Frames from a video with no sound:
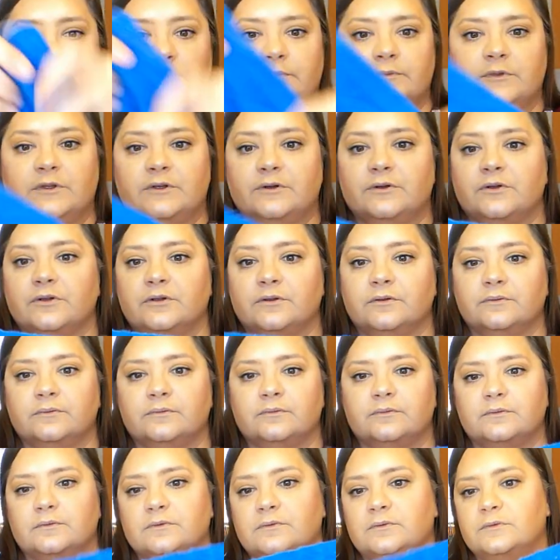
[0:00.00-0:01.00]
little
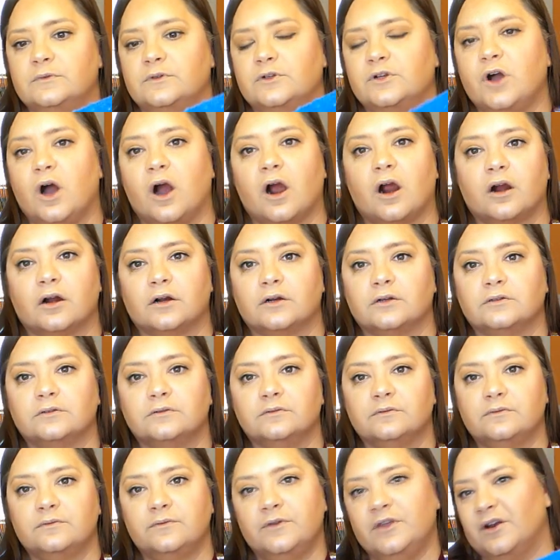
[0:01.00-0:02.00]
car,
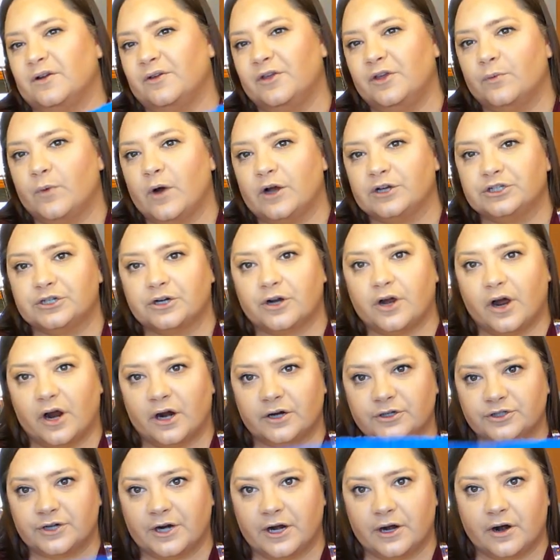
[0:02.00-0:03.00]
you know, you wash your
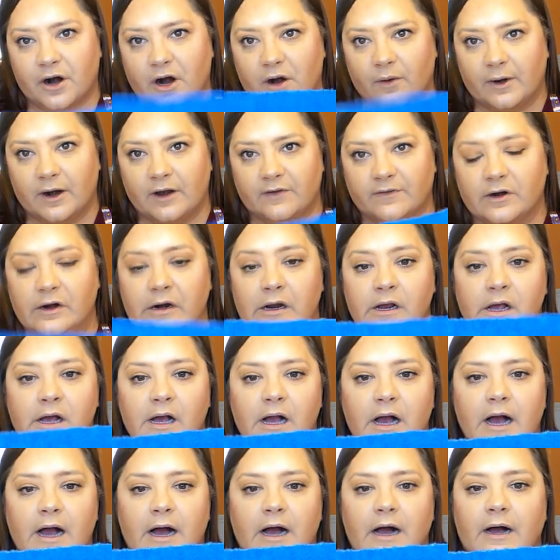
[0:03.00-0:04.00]
car, dry your car, whatever.
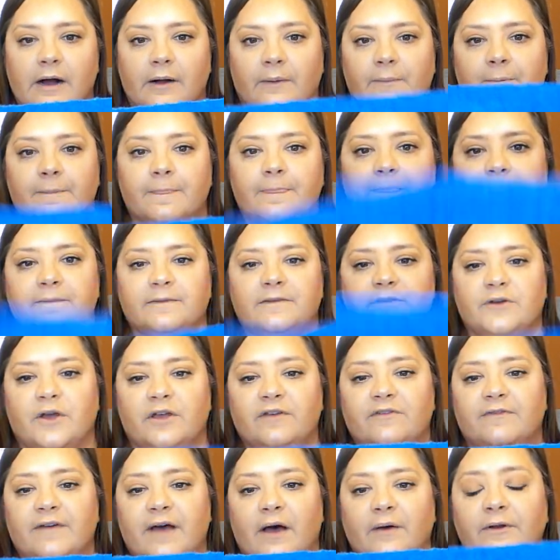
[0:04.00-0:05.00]
So I
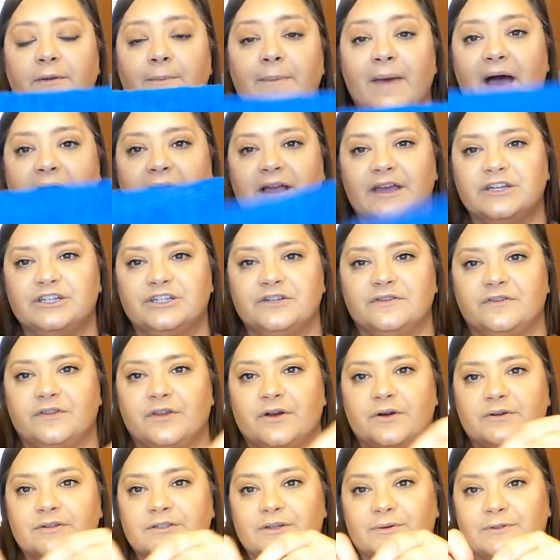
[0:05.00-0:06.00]
found a package of
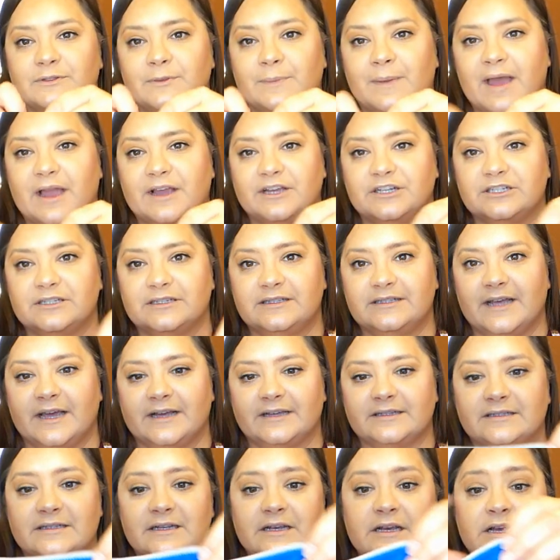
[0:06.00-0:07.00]
those. There was a package of
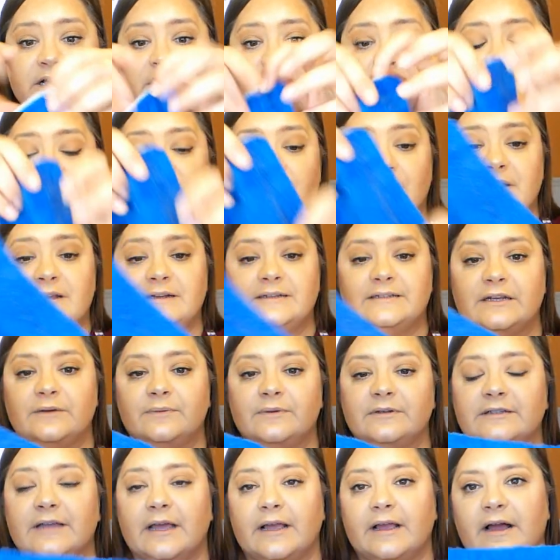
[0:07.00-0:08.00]
6. So what I did
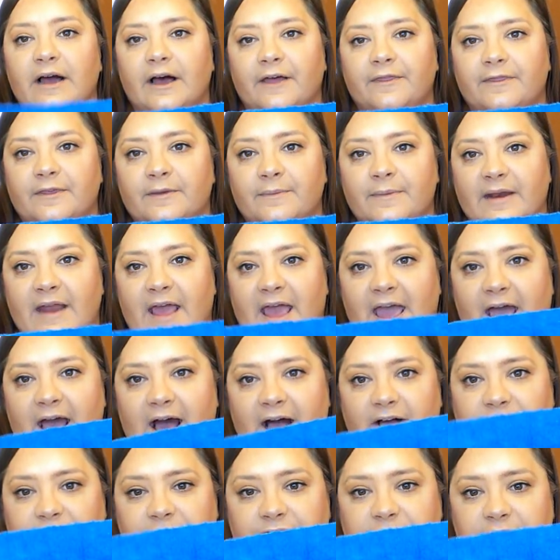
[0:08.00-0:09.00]
was I cut them in half